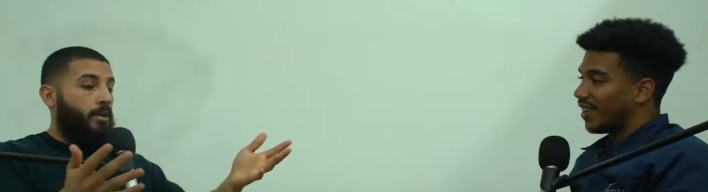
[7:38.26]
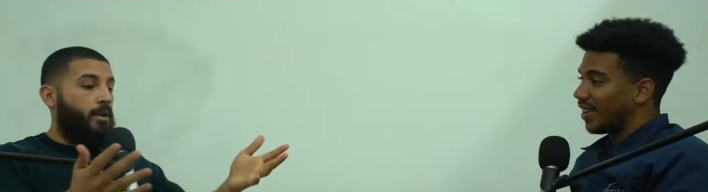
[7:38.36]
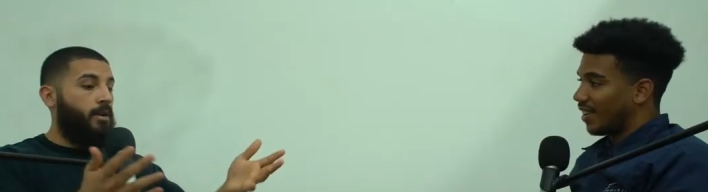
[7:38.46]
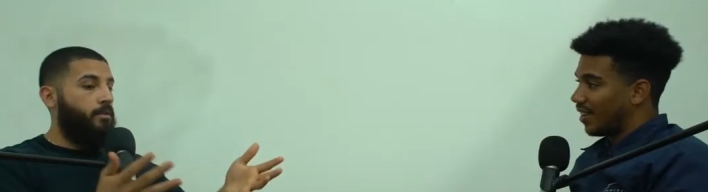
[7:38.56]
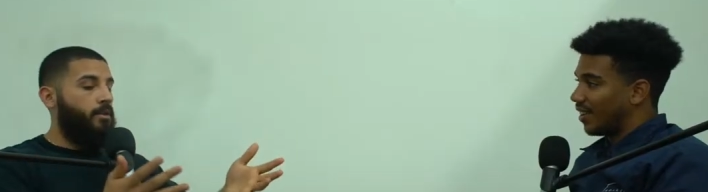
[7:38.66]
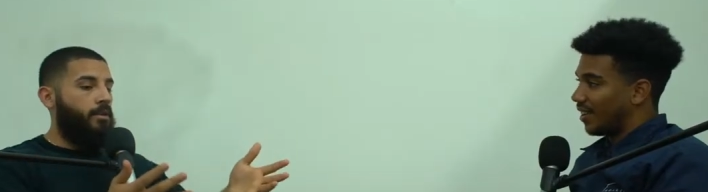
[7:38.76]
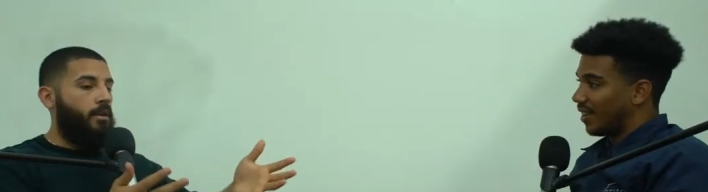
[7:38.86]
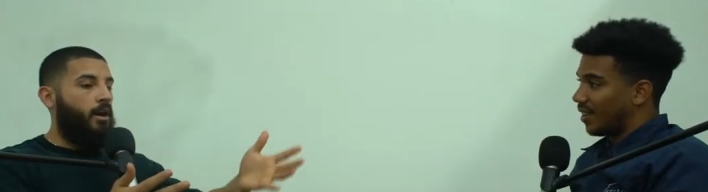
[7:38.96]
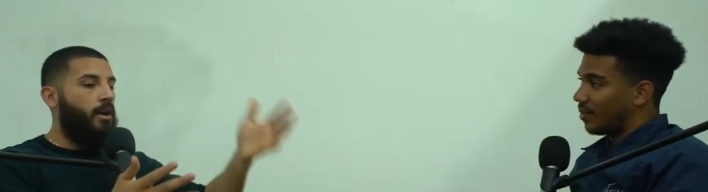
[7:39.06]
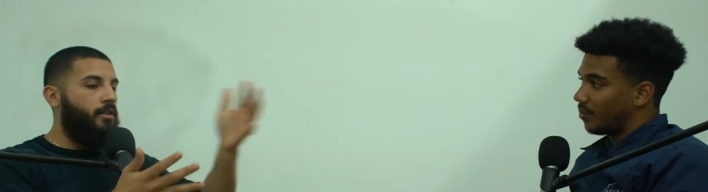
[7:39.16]
Speaker 1: But
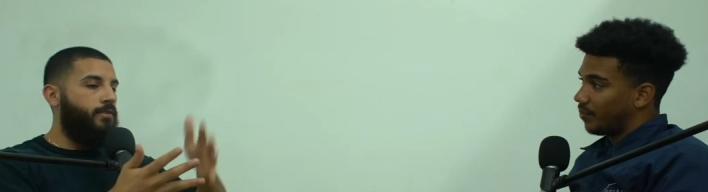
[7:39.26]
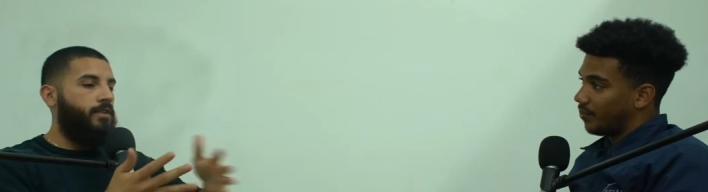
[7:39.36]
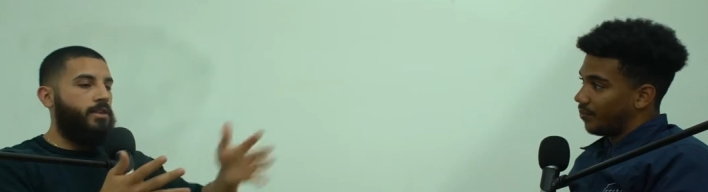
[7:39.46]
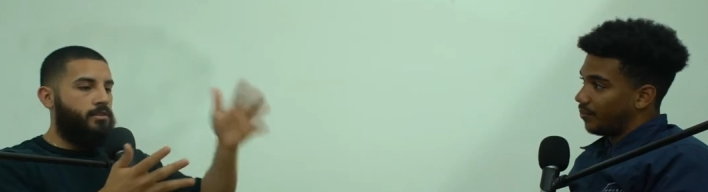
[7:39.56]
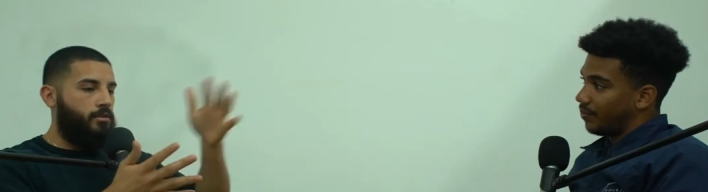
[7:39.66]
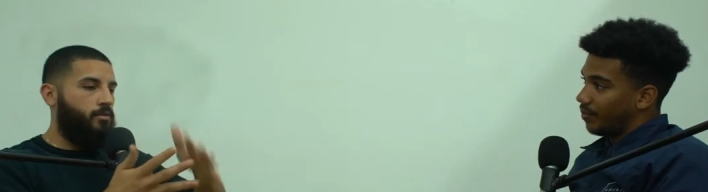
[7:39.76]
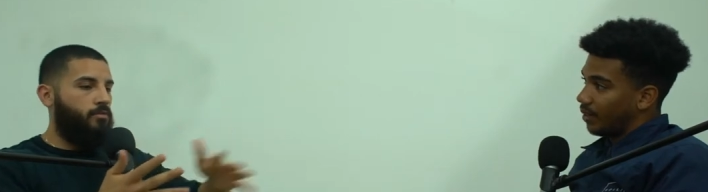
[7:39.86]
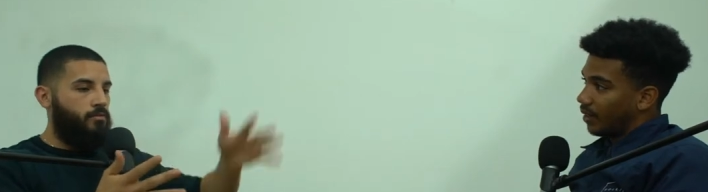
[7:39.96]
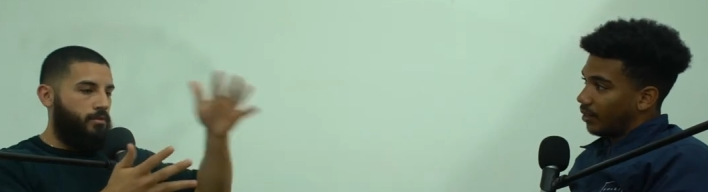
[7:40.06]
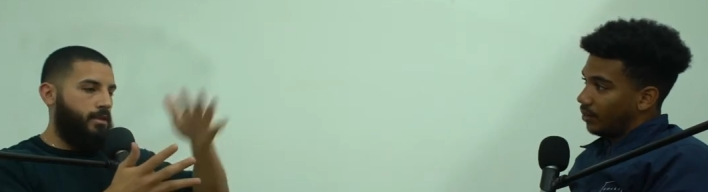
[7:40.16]
all of this,
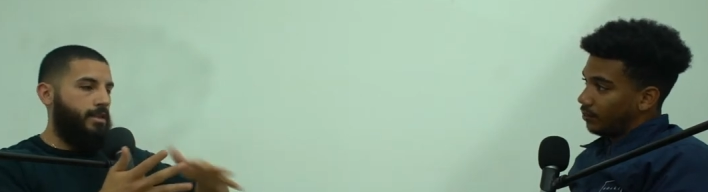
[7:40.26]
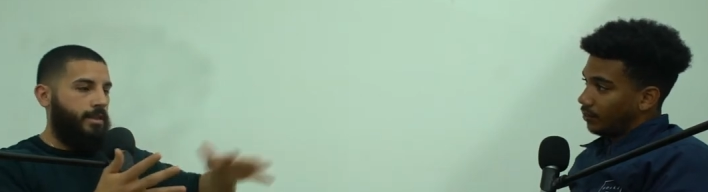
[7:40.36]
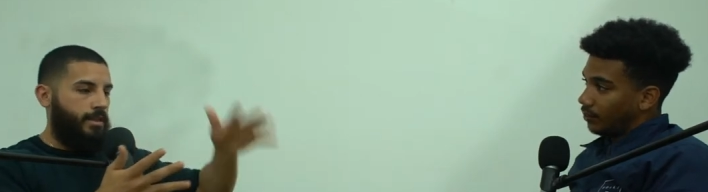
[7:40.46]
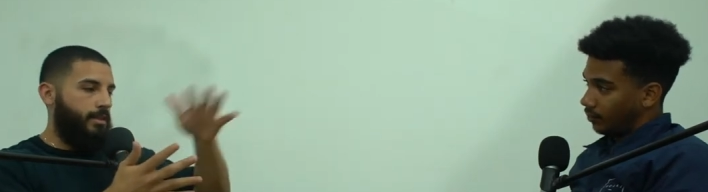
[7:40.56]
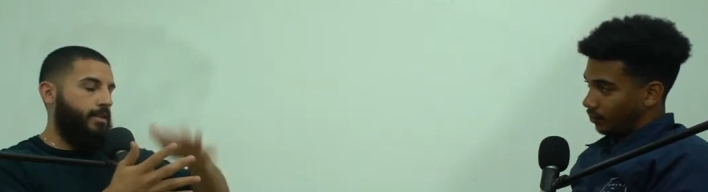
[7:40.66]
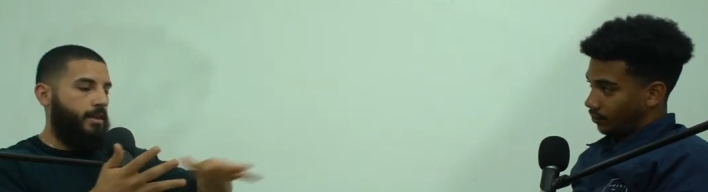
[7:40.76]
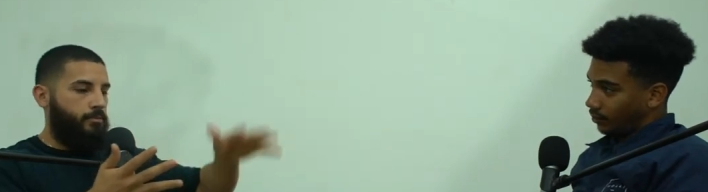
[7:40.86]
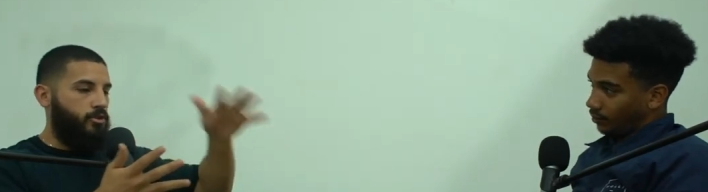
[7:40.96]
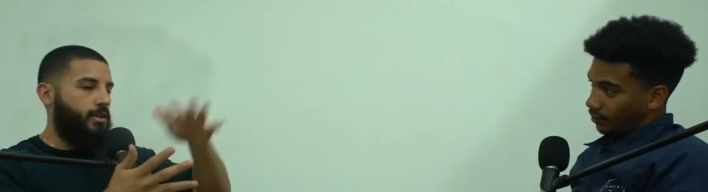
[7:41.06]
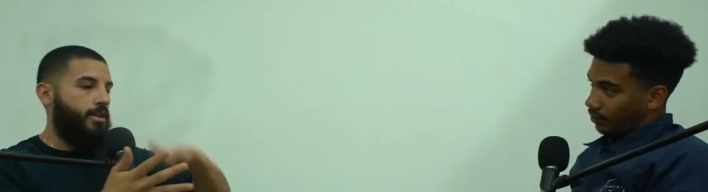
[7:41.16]
though, that, that,
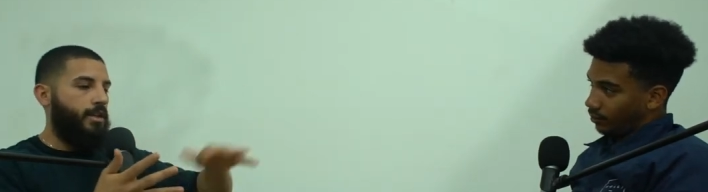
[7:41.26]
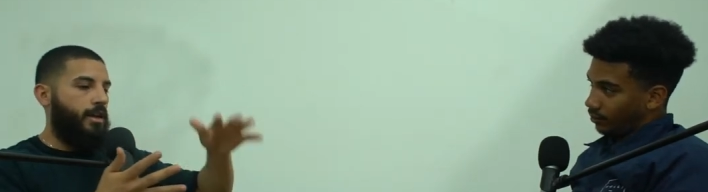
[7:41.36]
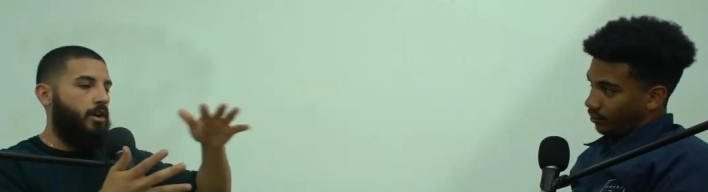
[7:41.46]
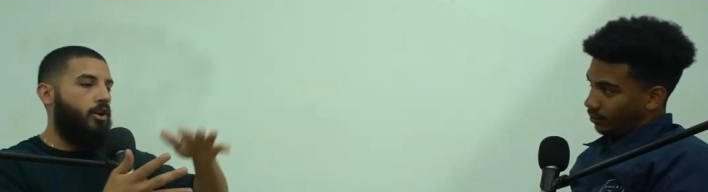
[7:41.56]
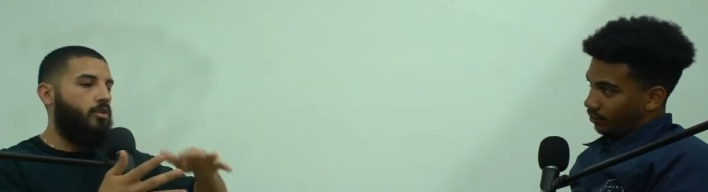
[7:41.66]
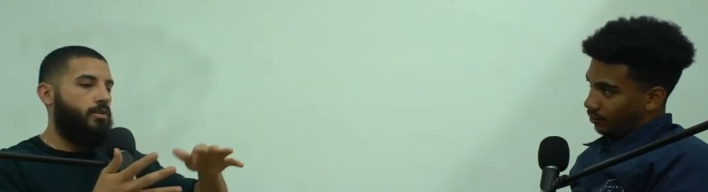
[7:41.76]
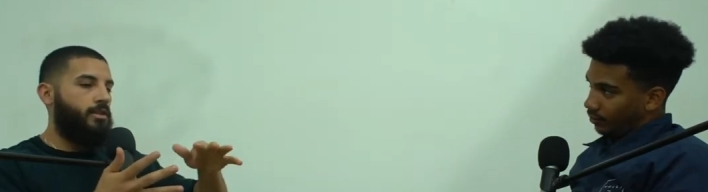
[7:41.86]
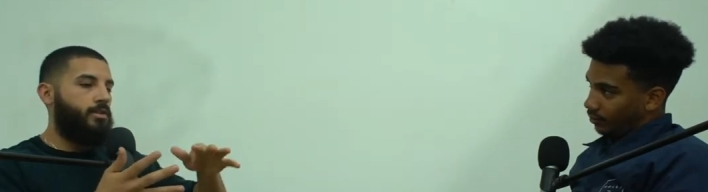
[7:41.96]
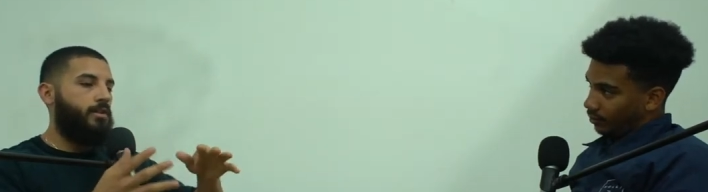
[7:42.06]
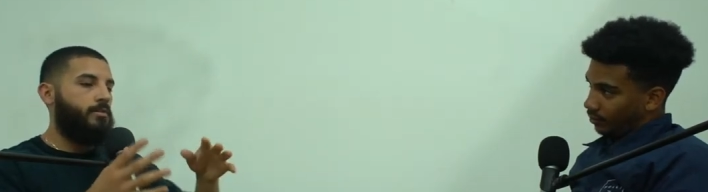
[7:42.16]
that I'm trying to get at,
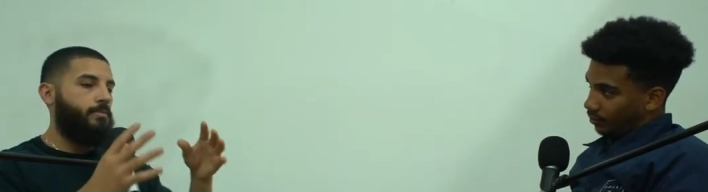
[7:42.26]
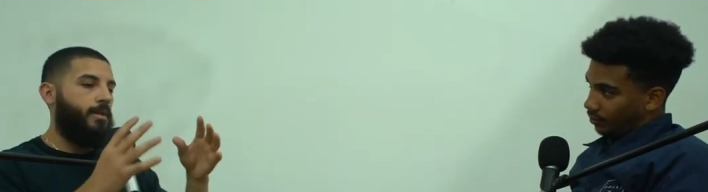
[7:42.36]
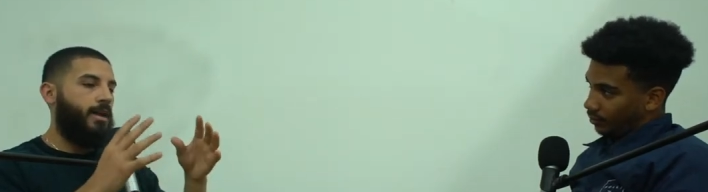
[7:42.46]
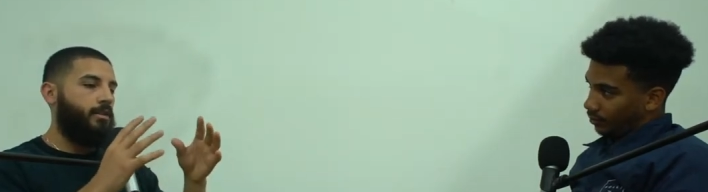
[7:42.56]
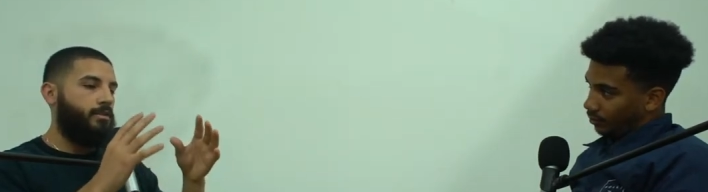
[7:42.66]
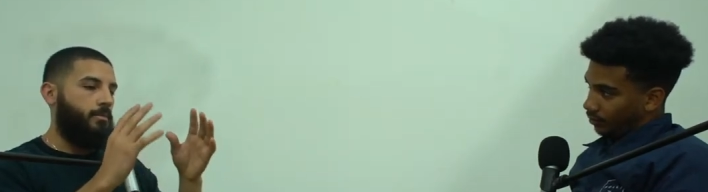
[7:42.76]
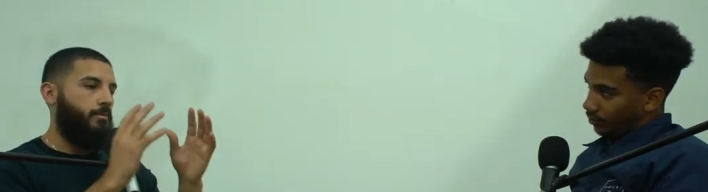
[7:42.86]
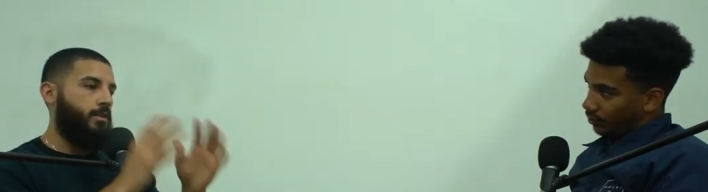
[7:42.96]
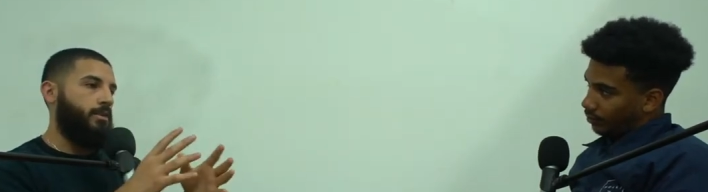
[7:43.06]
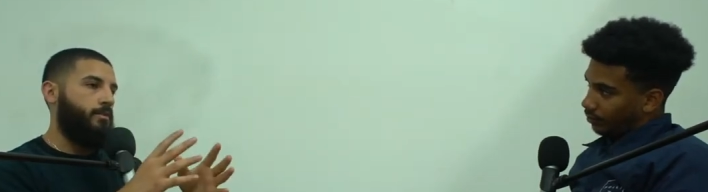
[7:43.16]
always comes
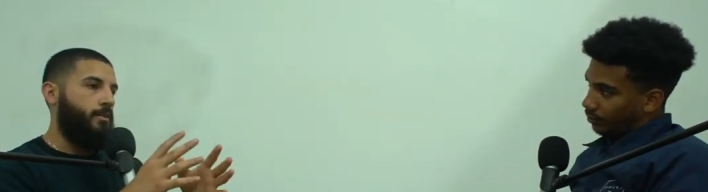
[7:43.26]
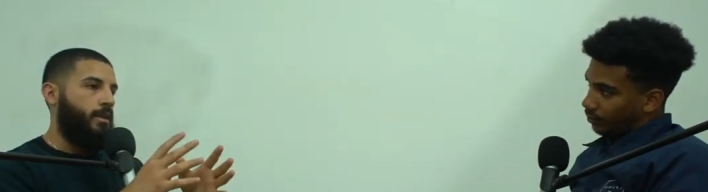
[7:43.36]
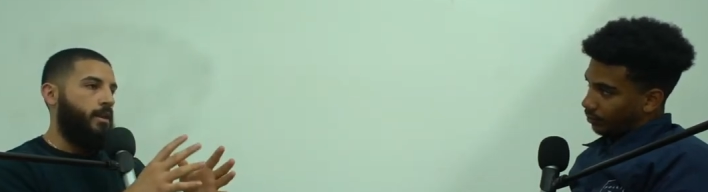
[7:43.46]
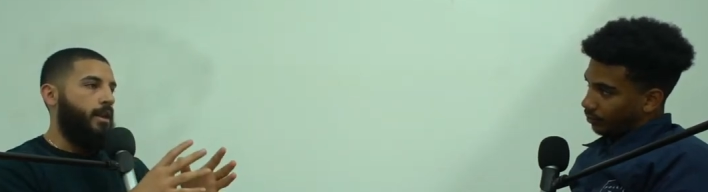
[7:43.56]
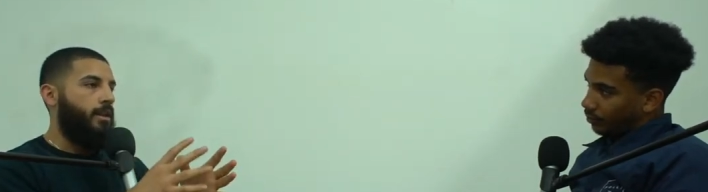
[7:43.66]
back to money.